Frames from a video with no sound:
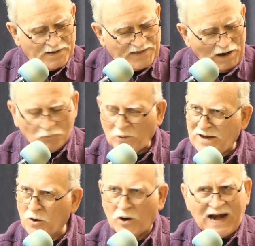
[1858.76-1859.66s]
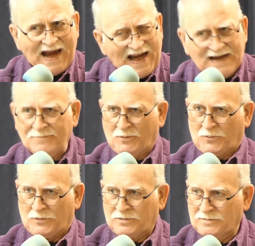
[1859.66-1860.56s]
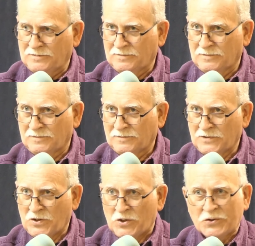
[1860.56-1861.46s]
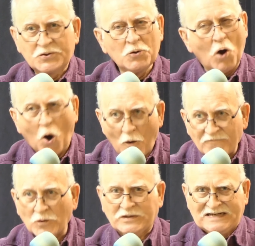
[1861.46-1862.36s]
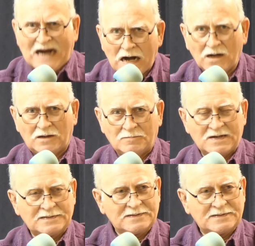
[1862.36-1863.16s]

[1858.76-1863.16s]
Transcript: that we are able to overcome